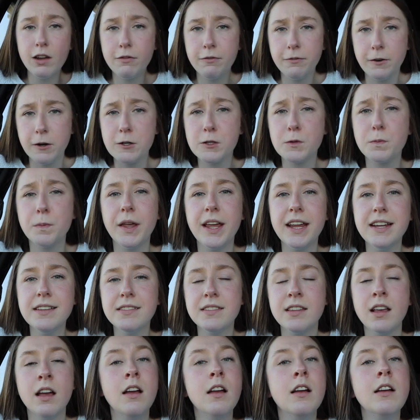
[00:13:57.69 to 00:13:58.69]
First
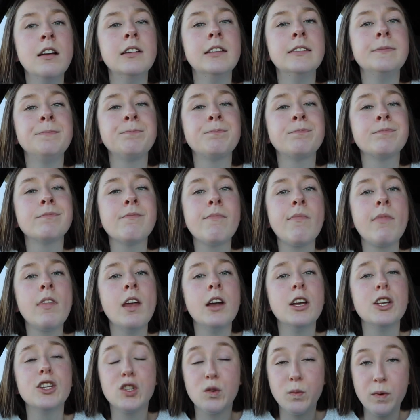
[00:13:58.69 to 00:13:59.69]
place,
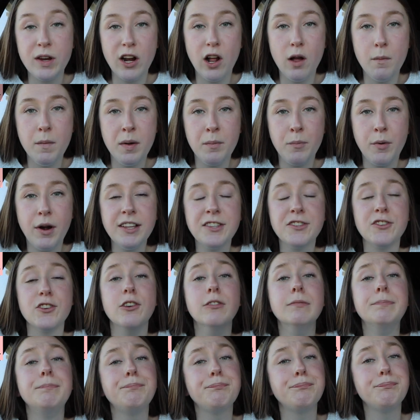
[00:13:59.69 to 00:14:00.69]
sweet almond
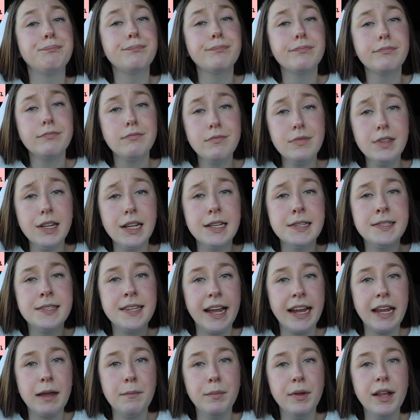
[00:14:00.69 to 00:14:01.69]
pretzel.
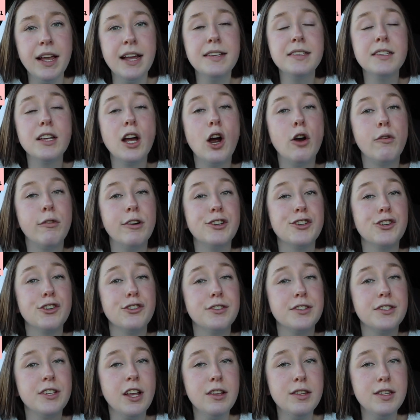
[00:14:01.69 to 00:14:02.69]
Second place,
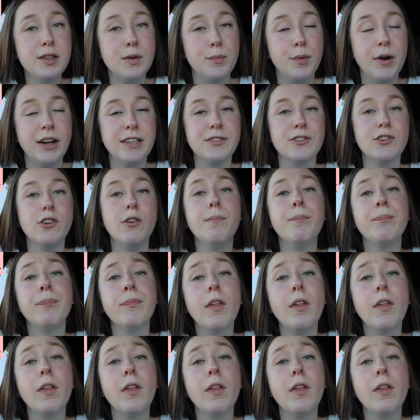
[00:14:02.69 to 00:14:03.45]
original salted pretzel.